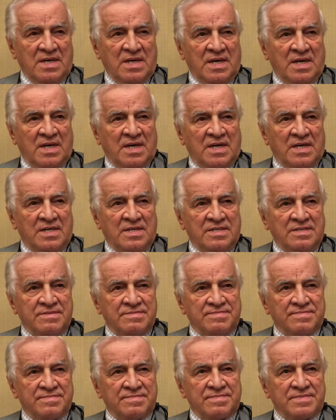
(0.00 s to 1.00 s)

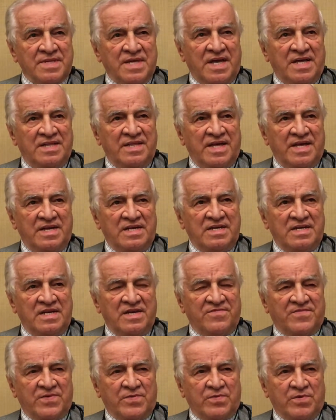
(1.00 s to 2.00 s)
Um, and then
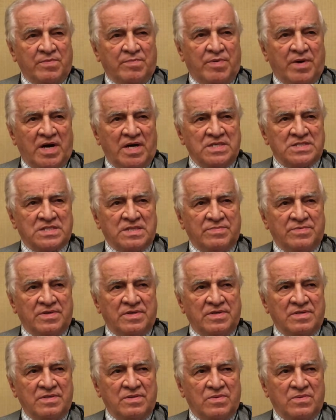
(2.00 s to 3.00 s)
if it were
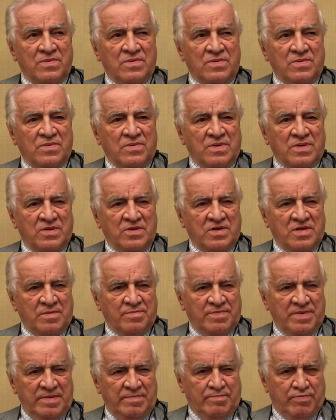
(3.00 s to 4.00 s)
possible, could it
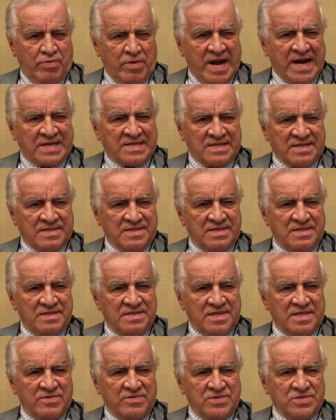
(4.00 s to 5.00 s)
be practical?
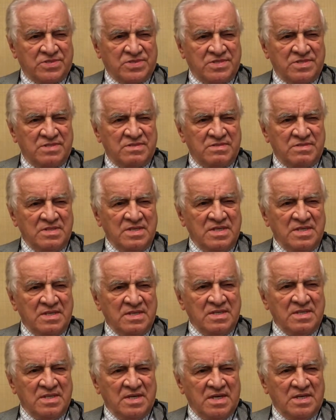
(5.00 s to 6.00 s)
In other words, could
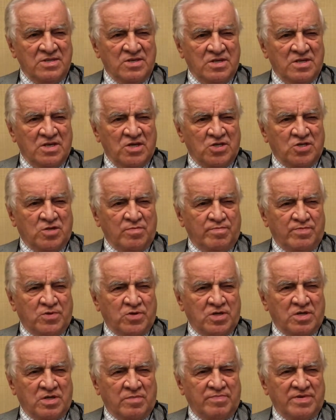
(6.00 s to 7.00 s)
it, it,
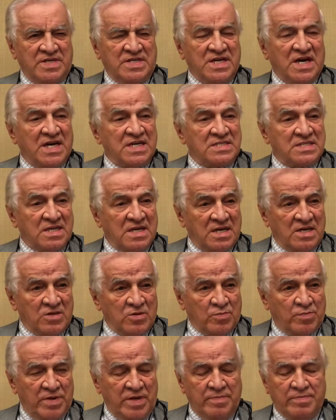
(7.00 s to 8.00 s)
could it be taught to other
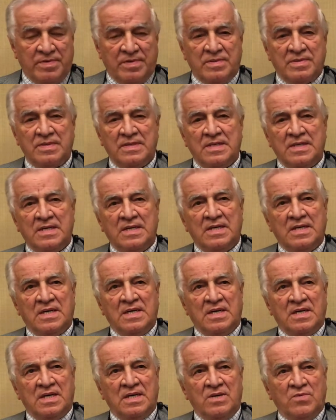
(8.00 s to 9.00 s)
people?
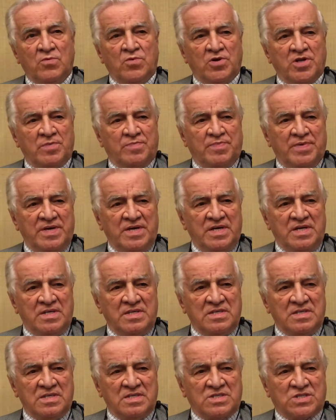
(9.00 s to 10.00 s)
Would it
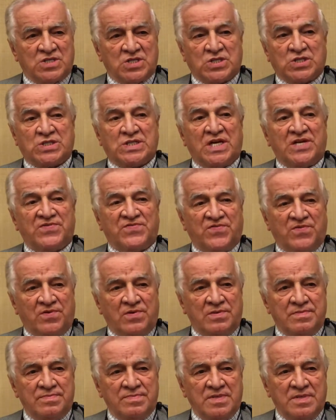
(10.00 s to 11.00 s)
be
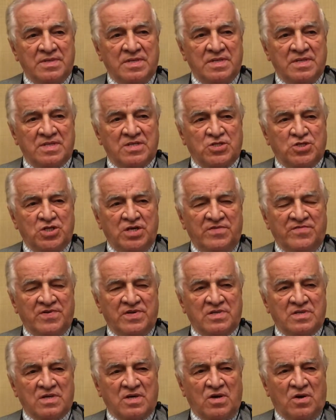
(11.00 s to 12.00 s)
successful in
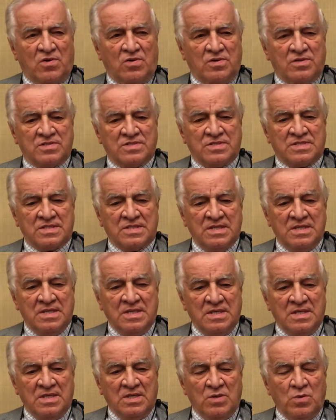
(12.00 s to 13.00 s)
achieving the goals?
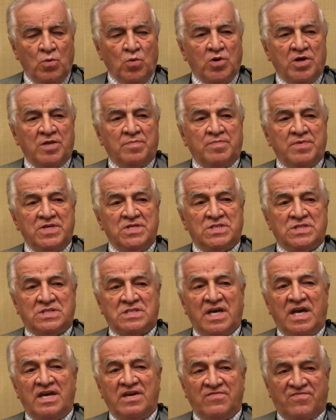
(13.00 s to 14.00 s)
Would it be
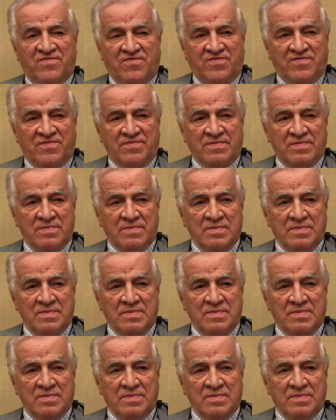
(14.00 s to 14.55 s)
safe?